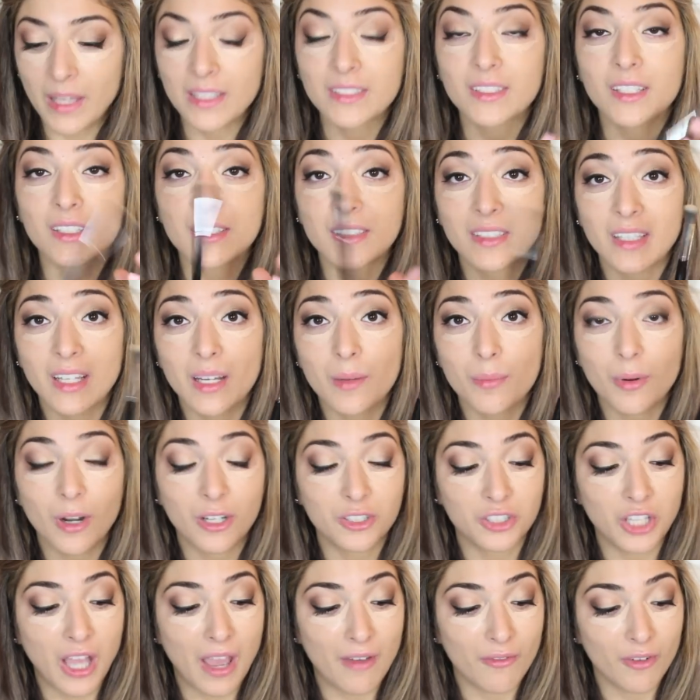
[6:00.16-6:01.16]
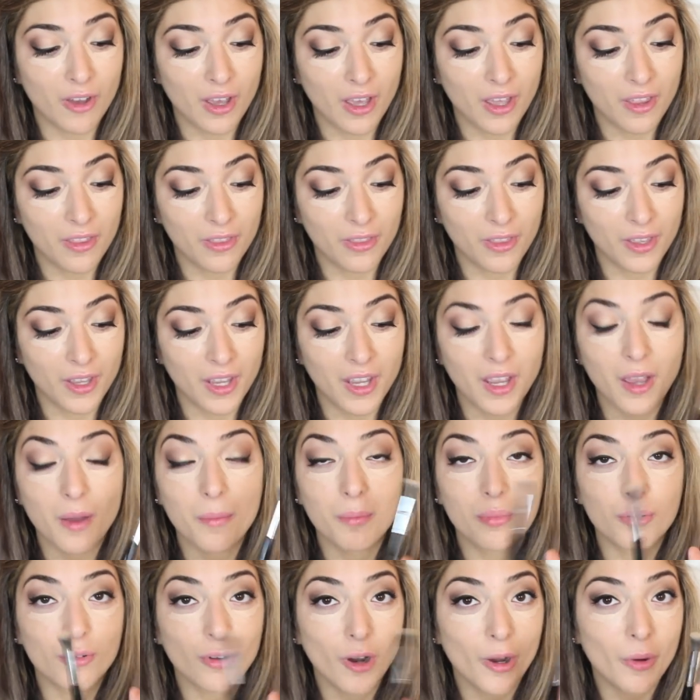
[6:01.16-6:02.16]
Best concealer brush ever, the
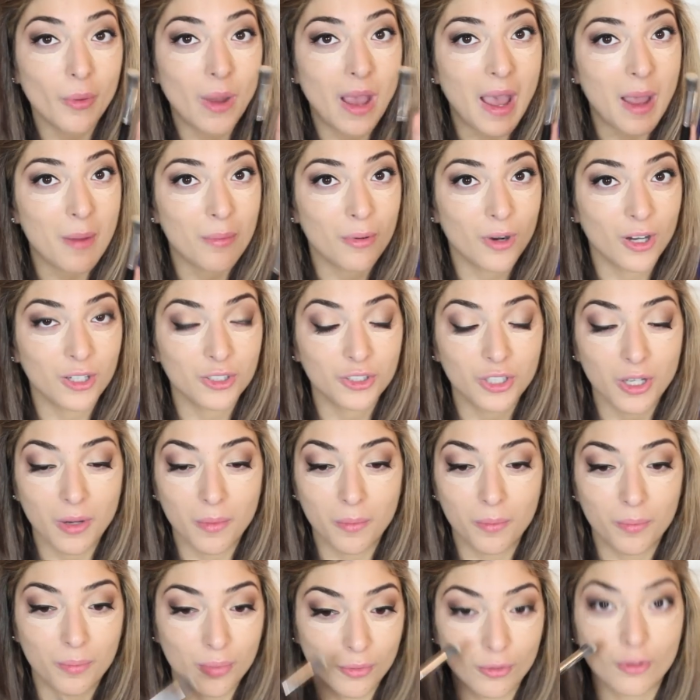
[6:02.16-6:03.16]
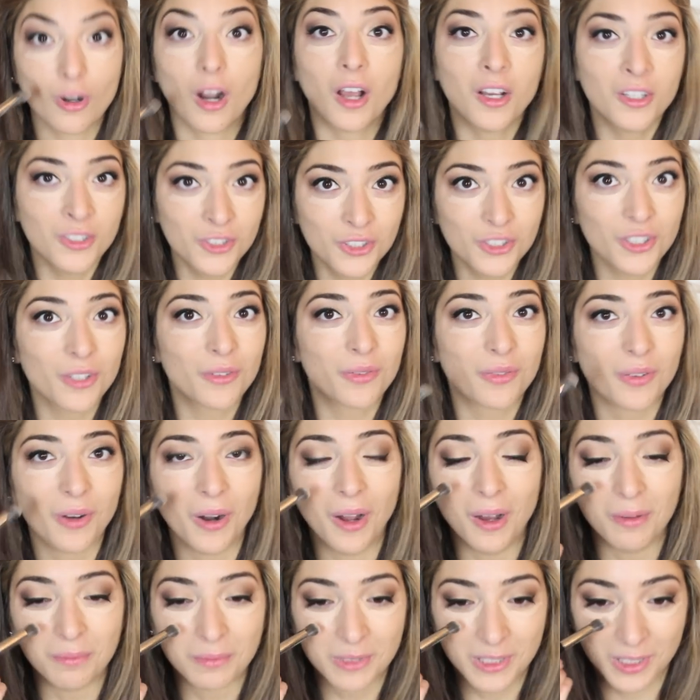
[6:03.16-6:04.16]
Pro Airbrush brush
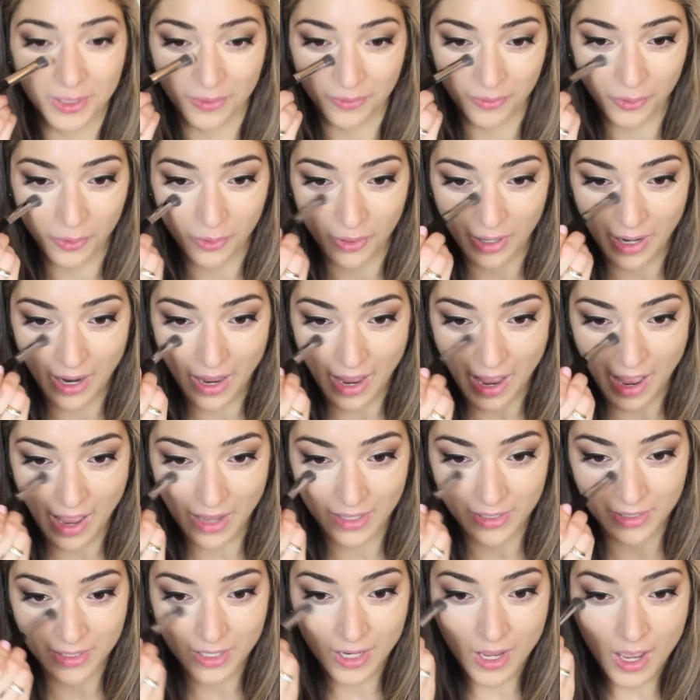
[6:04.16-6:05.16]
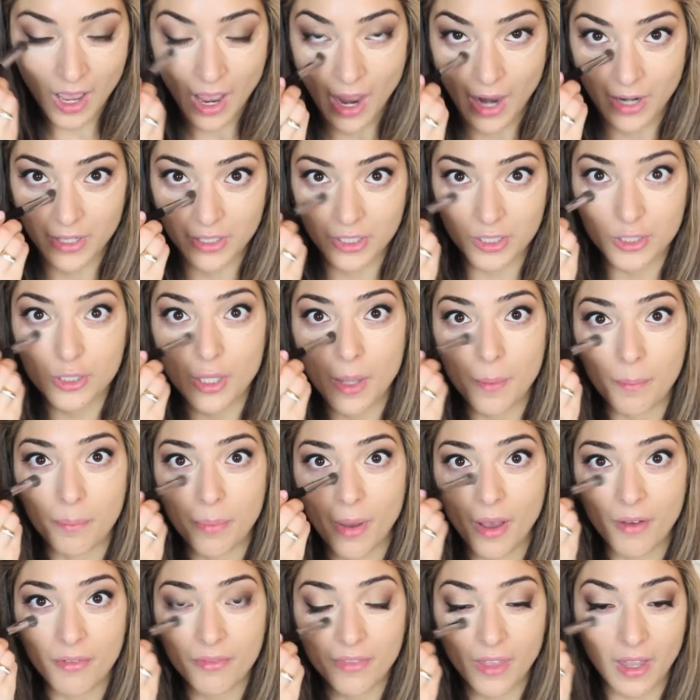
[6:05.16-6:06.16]
from Sephora and I just
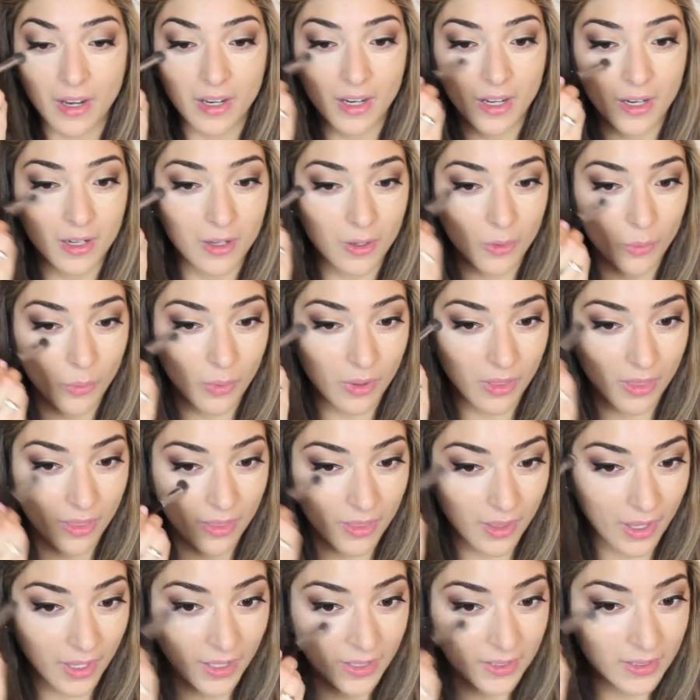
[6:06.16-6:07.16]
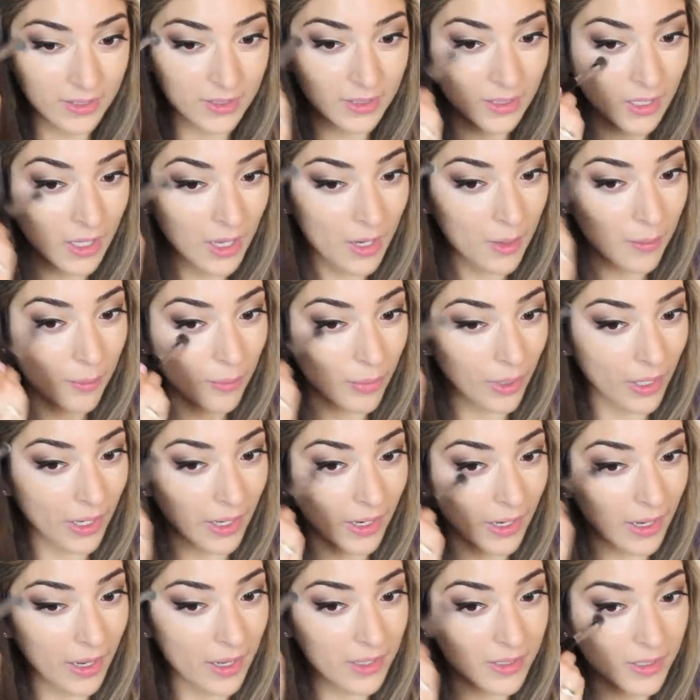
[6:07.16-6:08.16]
buff that in with this,
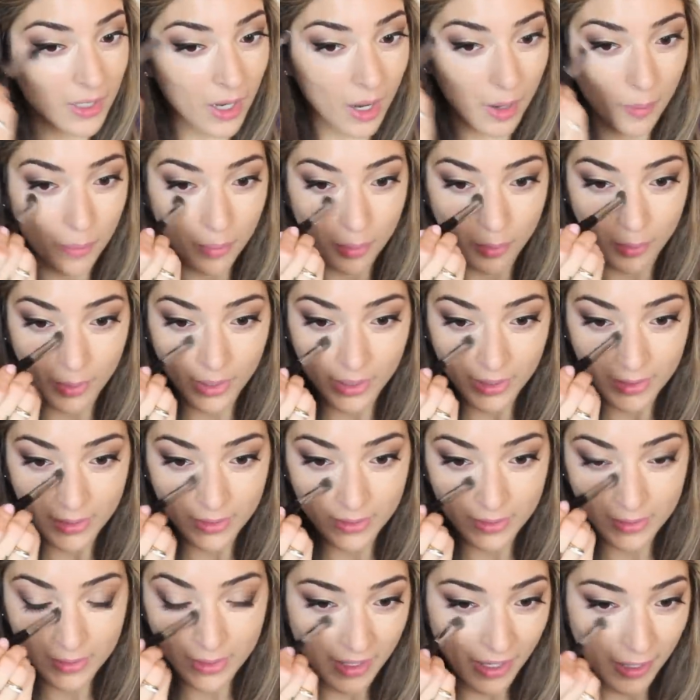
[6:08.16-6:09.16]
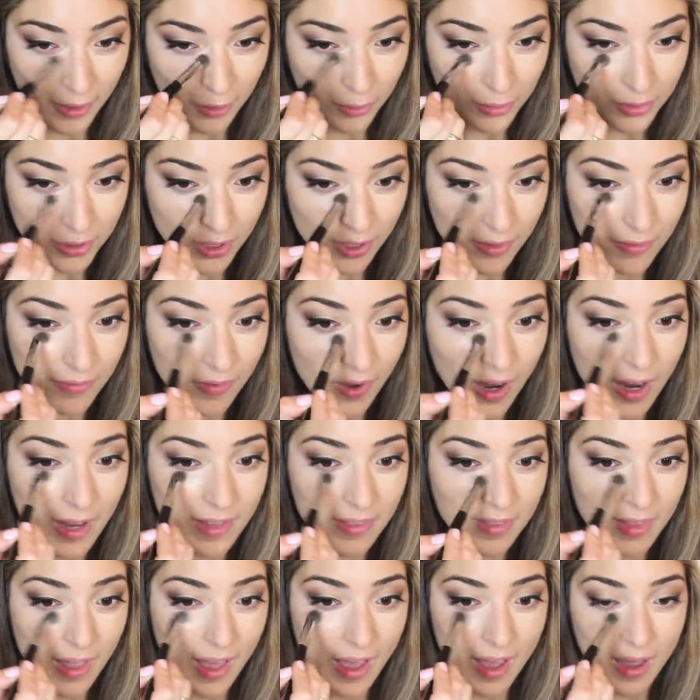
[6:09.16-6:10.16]
bringing it upwards. I also
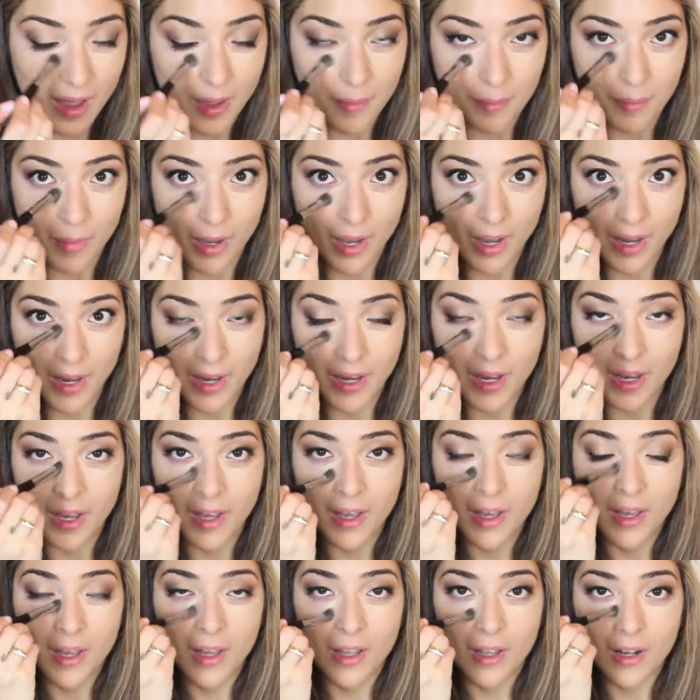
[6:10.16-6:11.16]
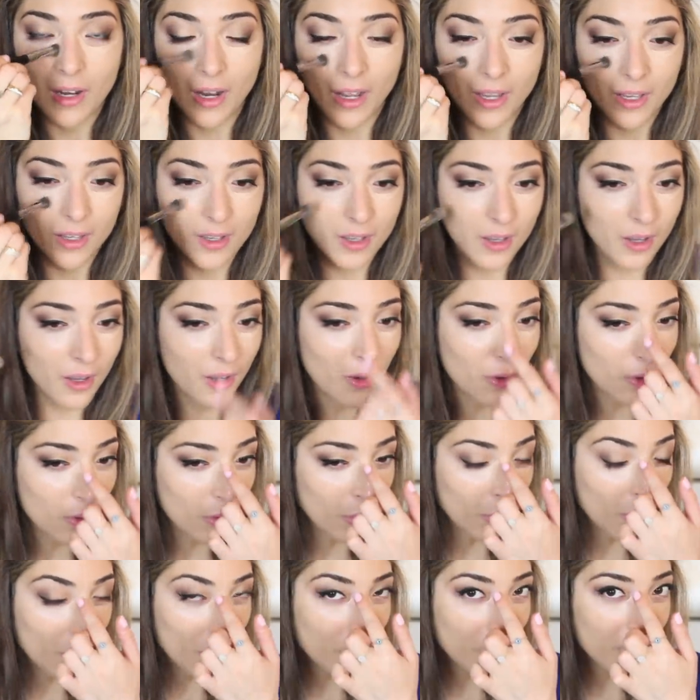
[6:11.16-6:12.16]
find that my like
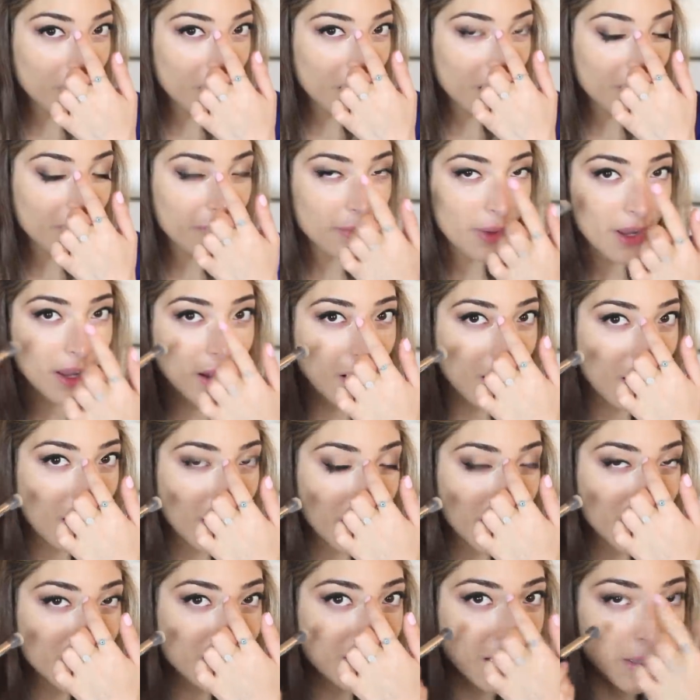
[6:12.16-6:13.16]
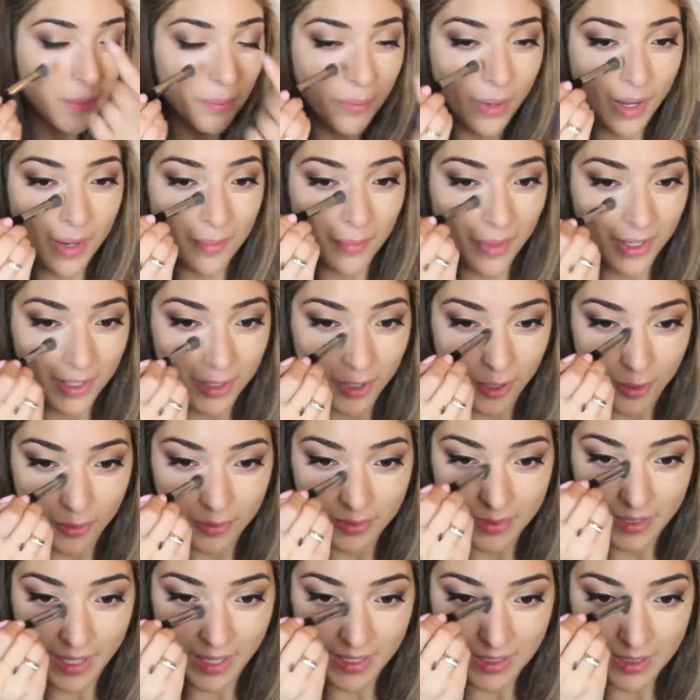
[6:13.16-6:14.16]
corner of my eyes, like by my
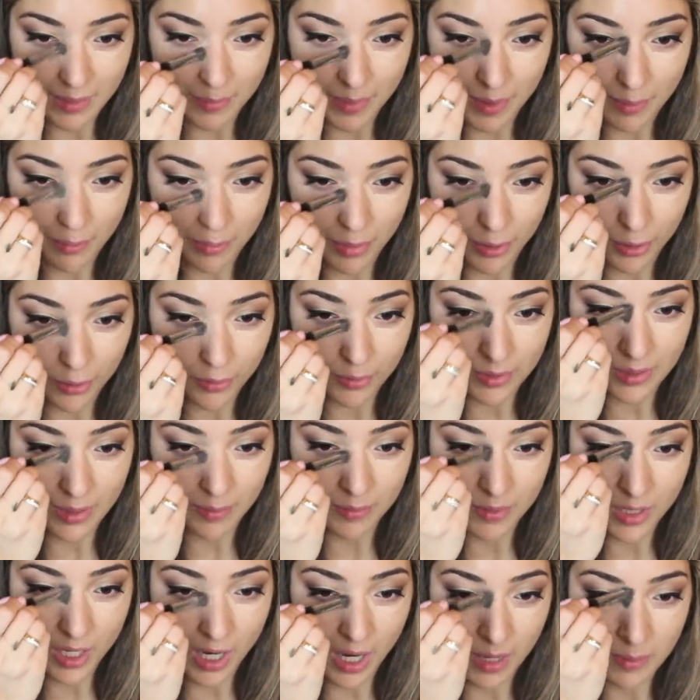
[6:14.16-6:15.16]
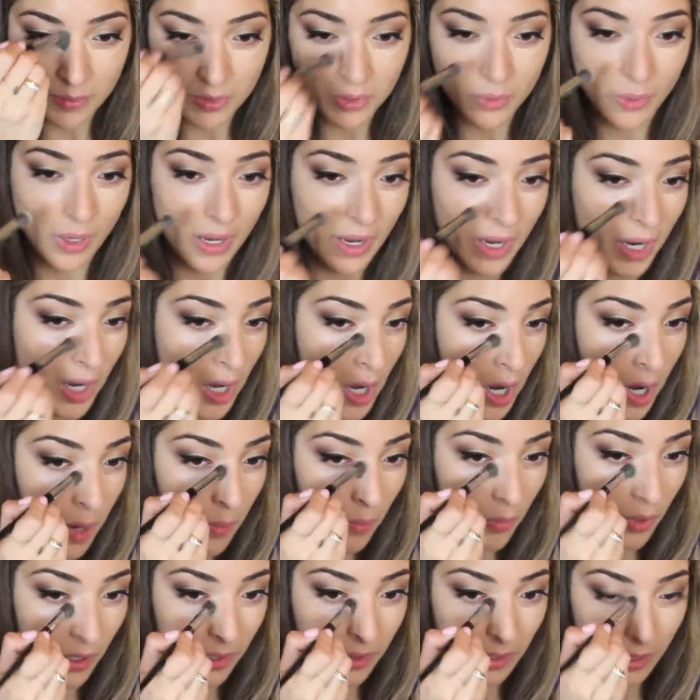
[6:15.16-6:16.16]
nose, gets a bit blue sometimes, so I
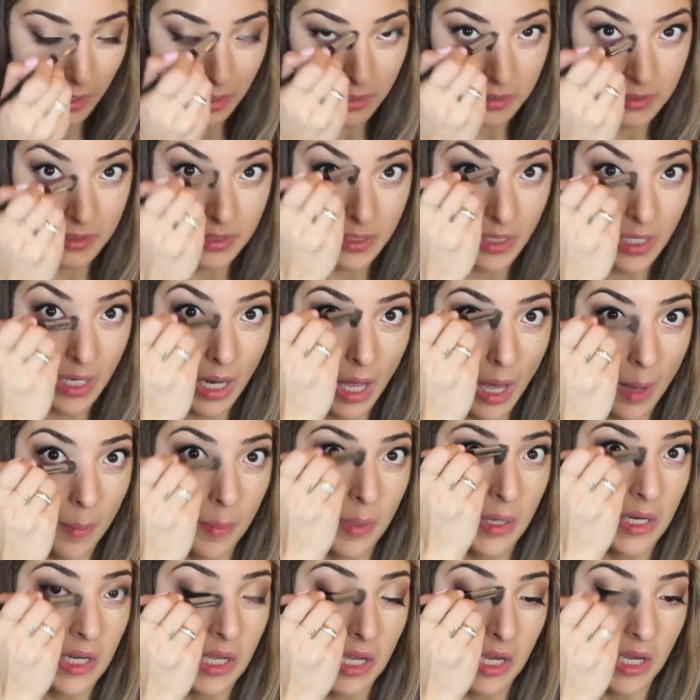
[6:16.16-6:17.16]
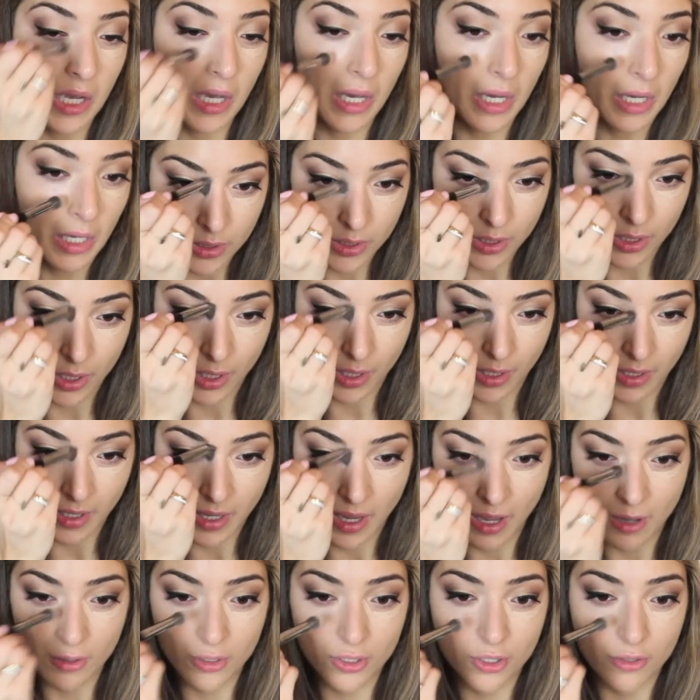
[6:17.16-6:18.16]
bring the concealer up in here to
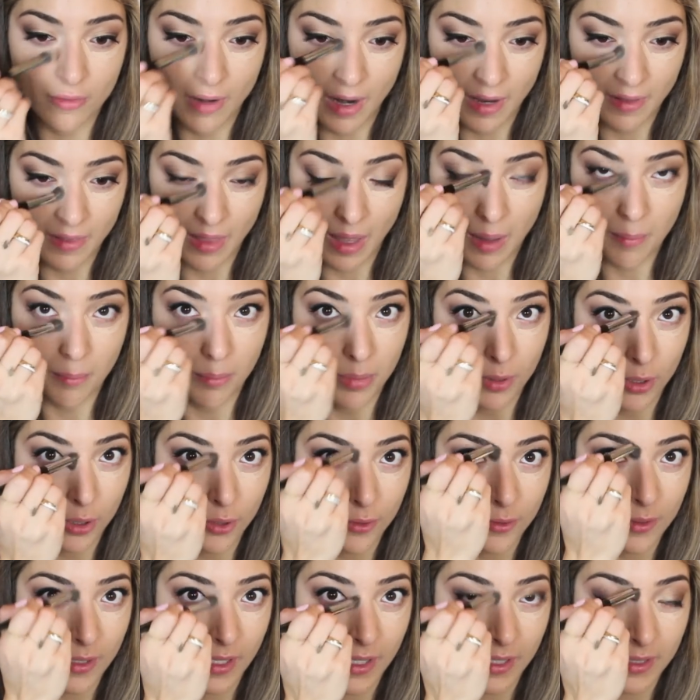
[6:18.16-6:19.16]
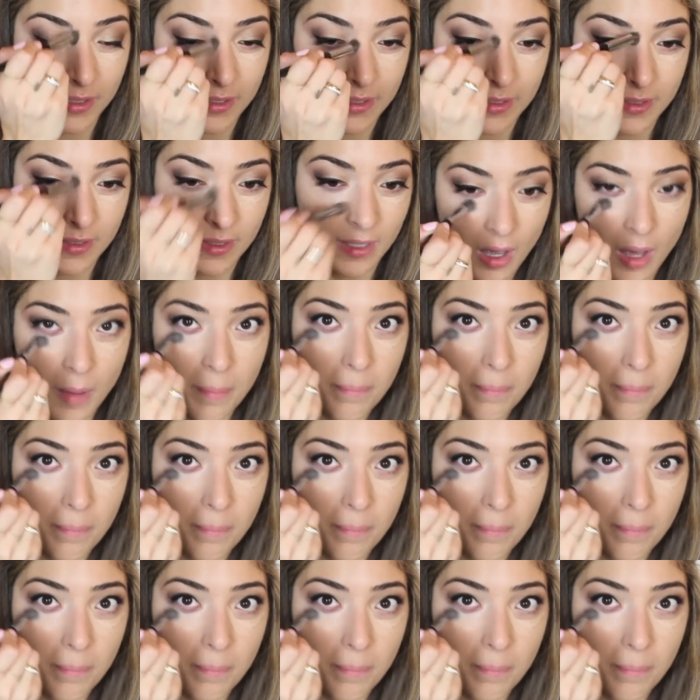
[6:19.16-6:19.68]
counteract that blueness.